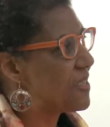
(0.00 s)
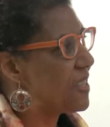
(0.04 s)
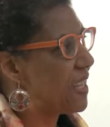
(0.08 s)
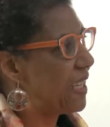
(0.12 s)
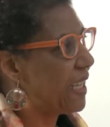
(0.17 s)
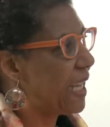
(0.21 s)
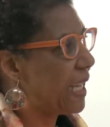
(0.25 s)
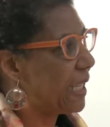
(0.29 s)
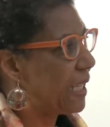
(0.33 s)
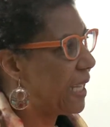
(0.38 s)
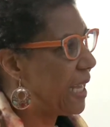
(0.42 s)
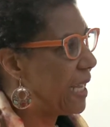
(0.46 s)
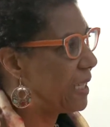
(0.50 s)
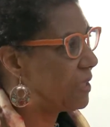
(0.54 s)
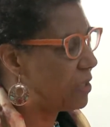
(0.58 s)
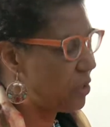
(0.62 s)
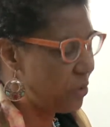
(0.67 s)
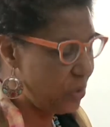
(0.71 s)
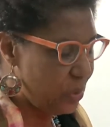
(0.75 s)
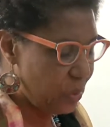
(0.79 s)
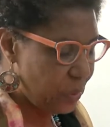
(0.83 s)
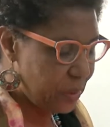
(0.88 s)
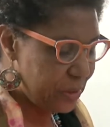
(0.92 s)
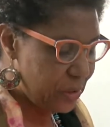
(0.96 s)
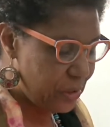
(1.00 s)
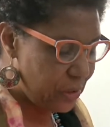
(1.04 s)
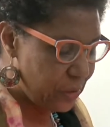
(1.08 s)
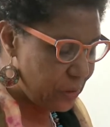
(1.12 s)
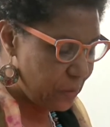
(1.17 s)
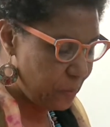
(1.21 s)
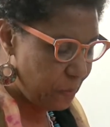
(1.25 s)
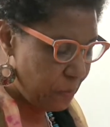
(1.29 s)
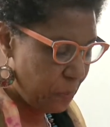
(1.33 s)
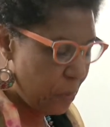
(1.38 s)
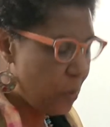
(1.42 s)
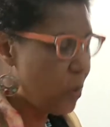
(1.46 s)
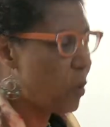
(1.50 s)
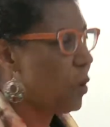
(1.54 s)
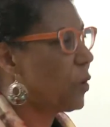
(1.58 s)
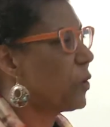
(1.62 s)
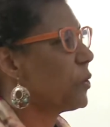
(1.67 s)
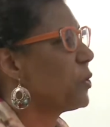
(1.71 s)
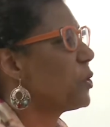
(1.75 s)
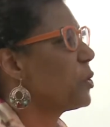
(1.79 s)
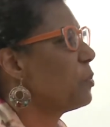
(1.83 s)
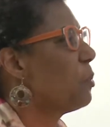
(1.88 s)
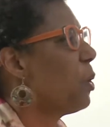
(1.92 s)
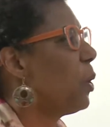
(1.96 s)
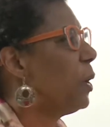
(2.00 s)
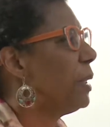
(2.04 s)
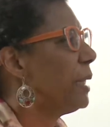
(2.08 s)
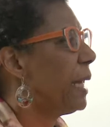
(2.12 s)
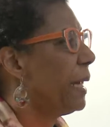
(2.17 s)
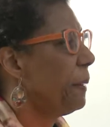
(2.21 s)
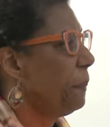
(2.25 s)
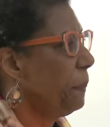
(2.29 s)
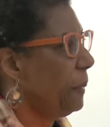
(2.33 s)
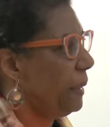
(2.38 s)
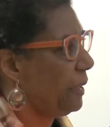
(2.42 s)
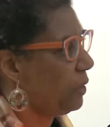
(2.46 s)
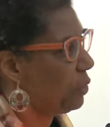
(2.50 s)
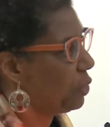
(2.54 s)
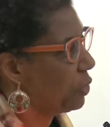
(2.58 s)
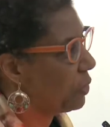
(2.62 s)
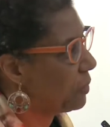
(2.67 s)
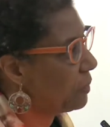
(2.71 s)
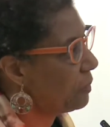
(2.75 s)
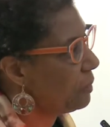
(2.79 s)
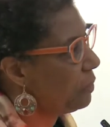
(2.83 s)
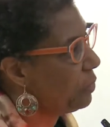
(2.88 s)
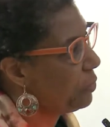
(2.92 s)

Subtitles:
thing I'd like to do is just pour a small libation.